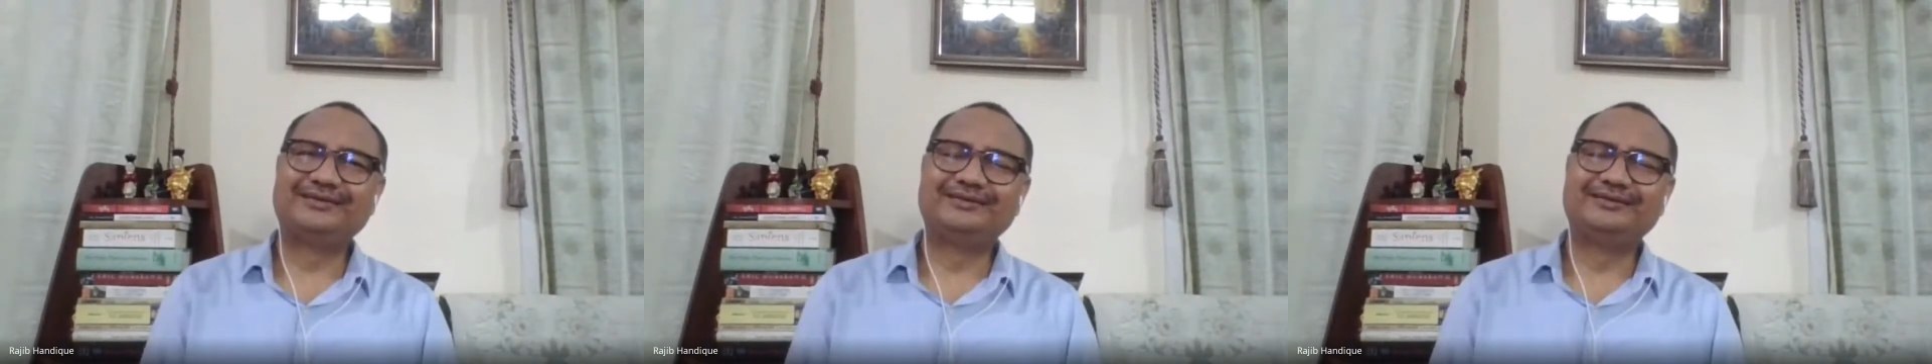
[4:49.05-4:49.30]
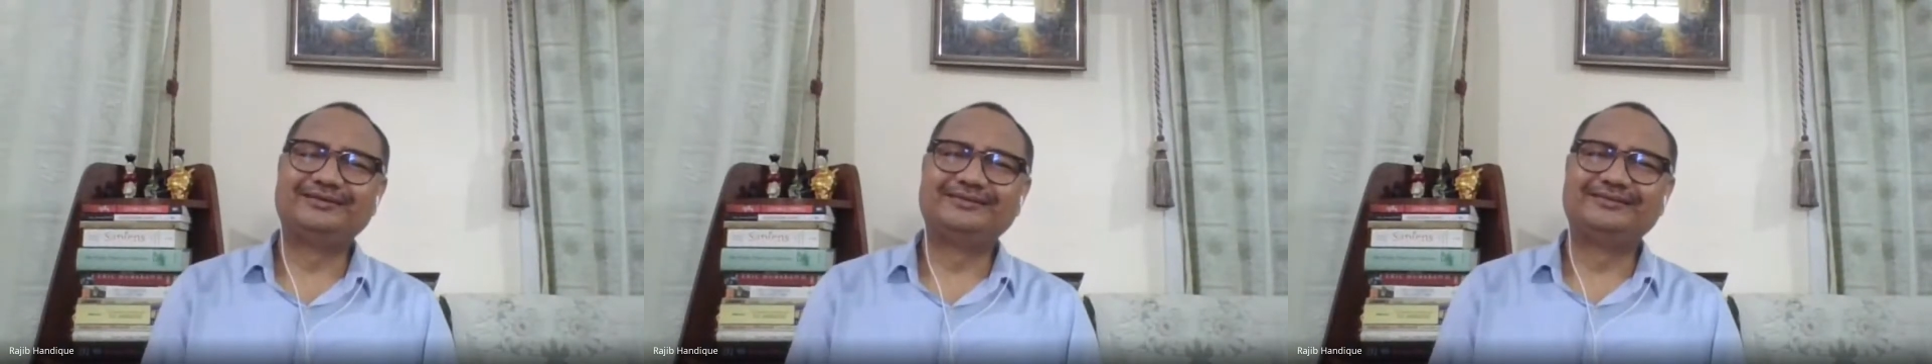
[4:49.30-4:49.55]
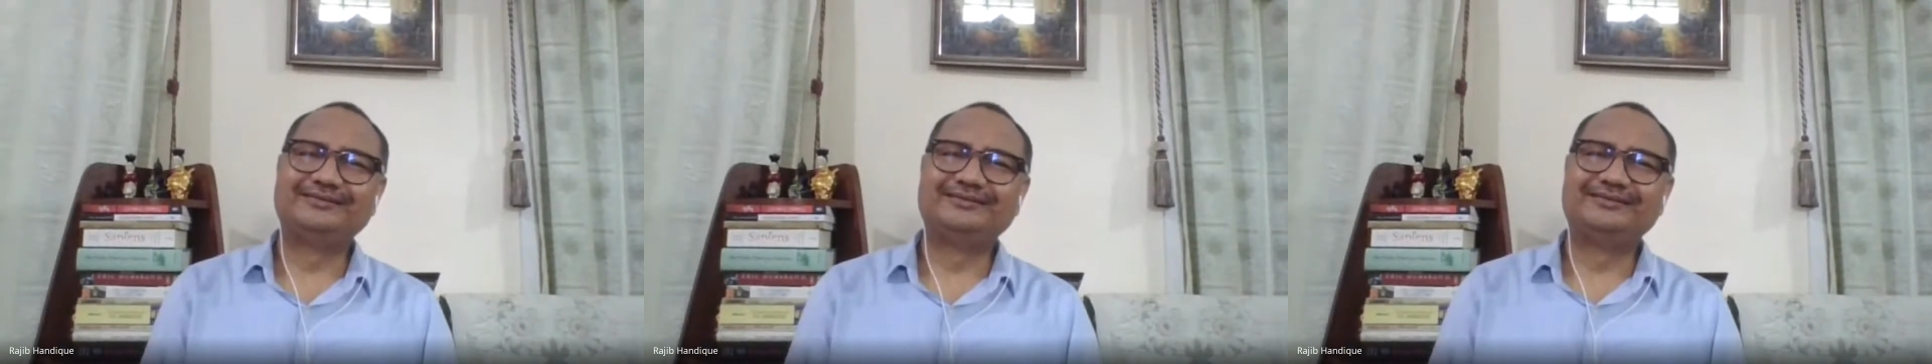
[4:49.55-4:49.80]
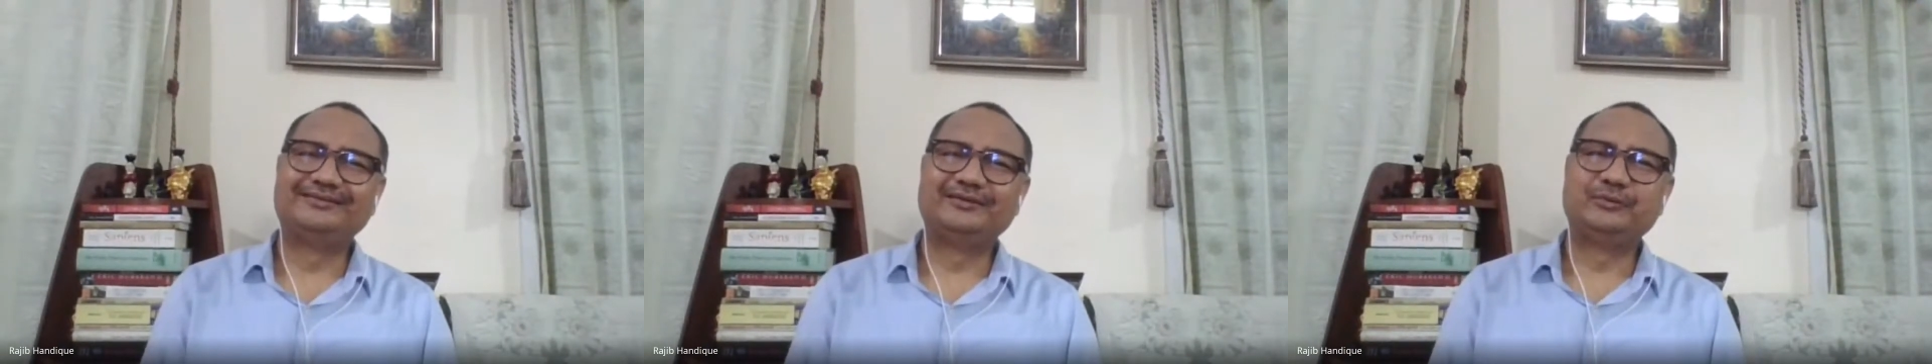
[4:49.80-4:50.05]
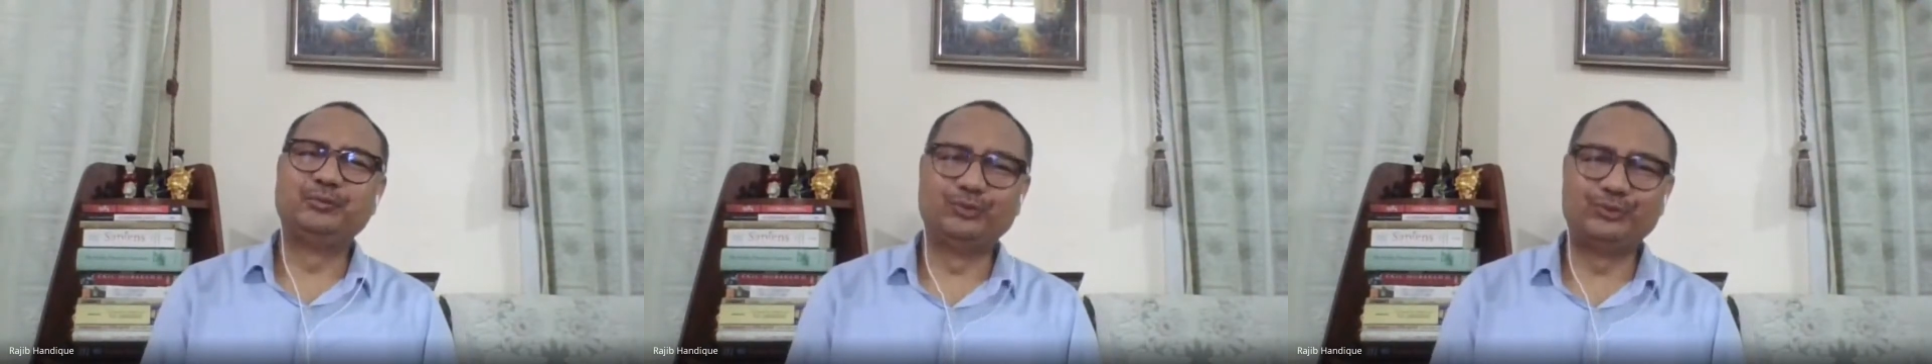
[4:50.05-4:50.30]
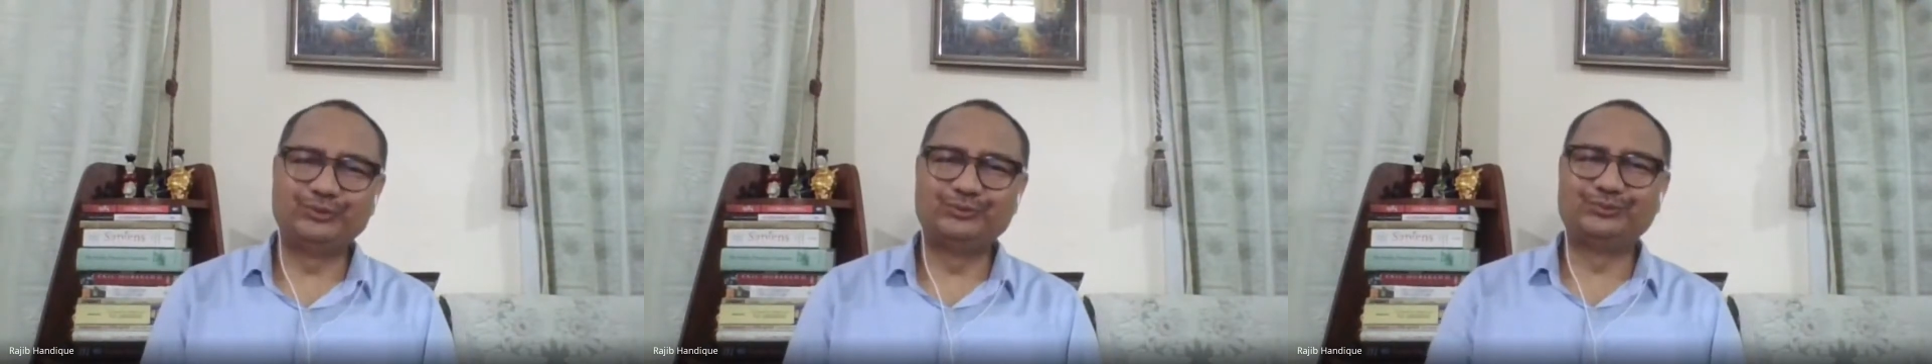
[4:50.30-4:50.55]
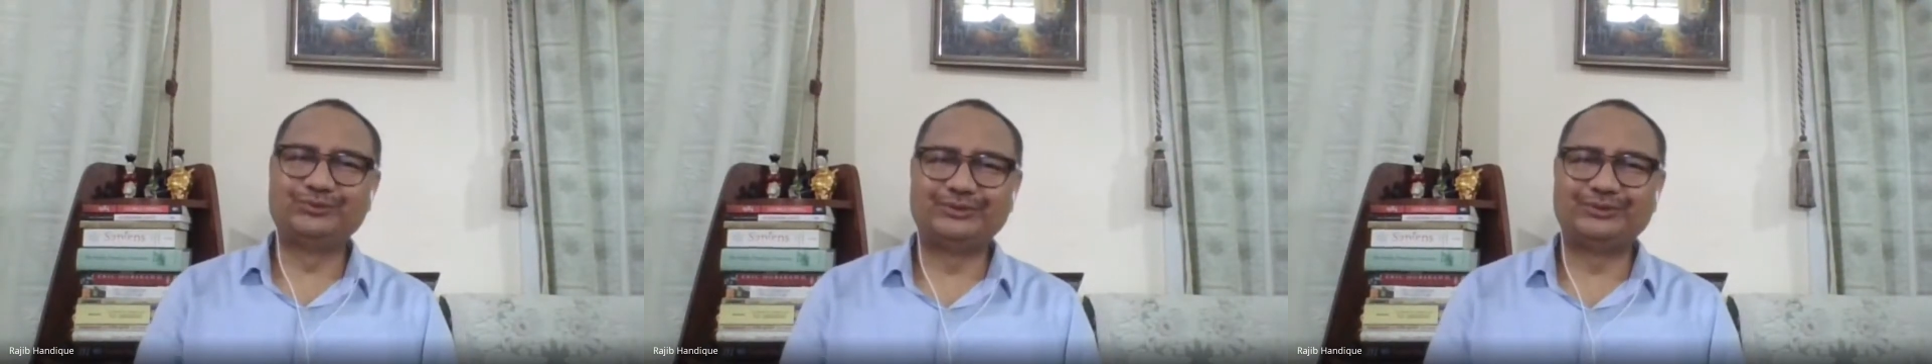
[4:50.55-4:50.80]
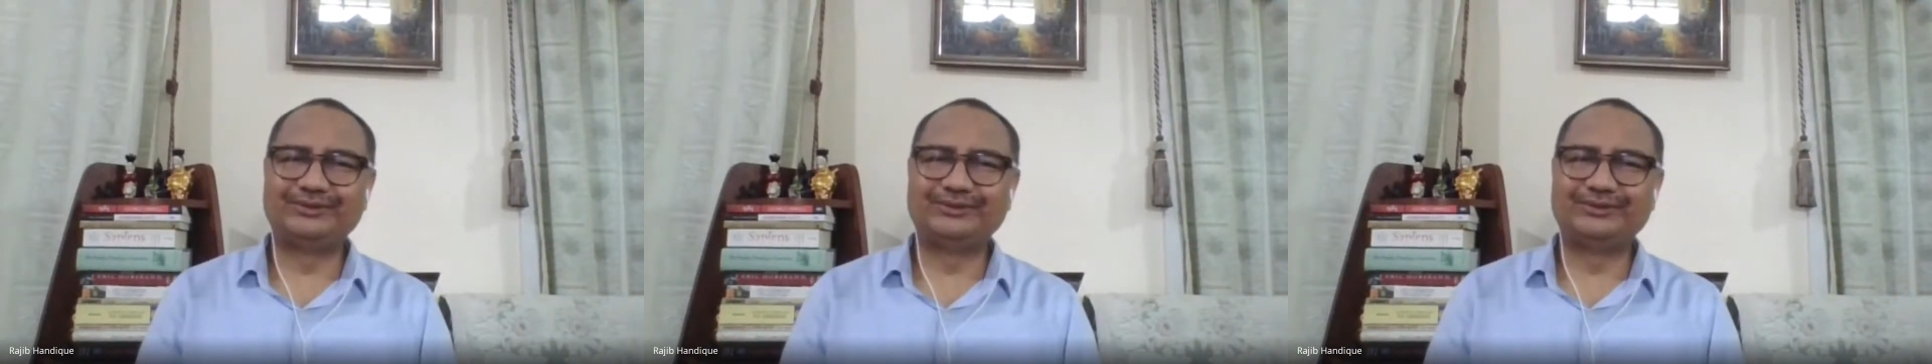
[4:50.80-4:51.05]
uh, bore you
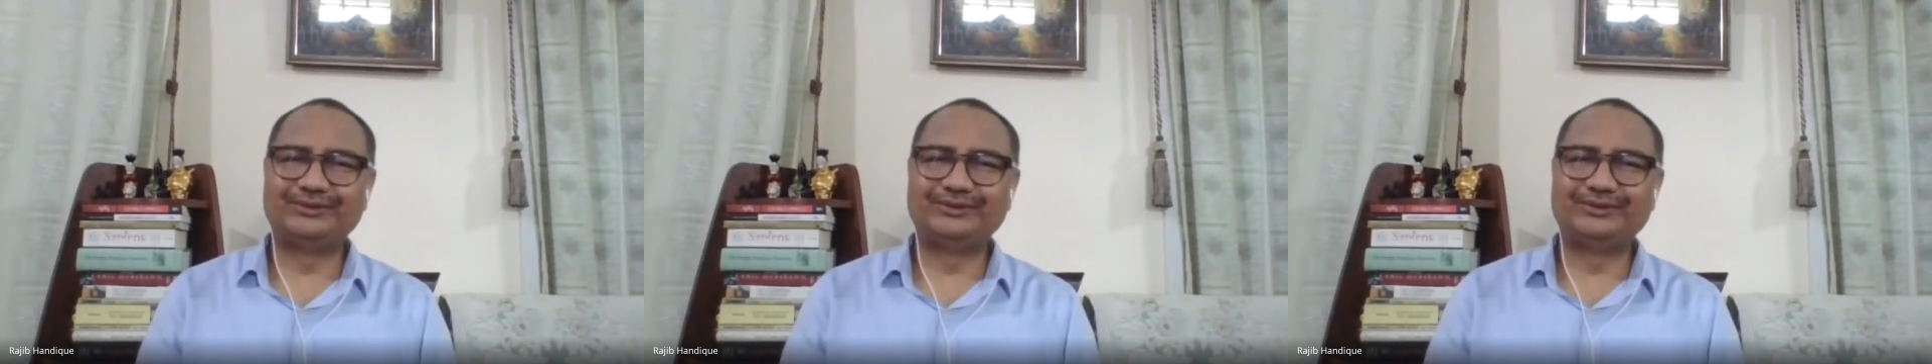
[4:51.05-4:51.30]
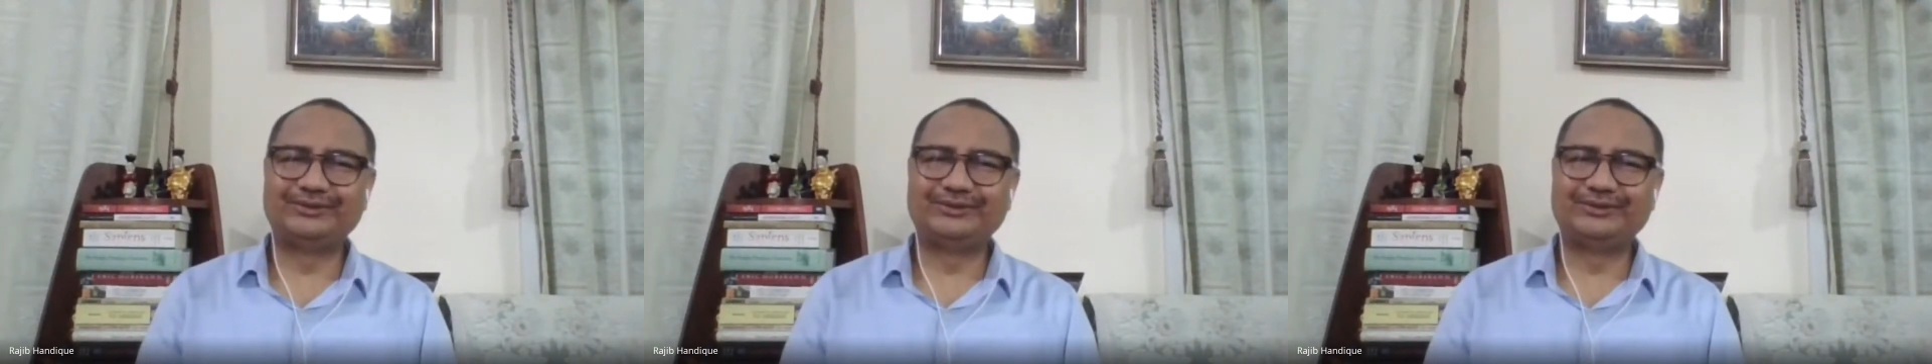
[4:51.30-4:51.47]
with all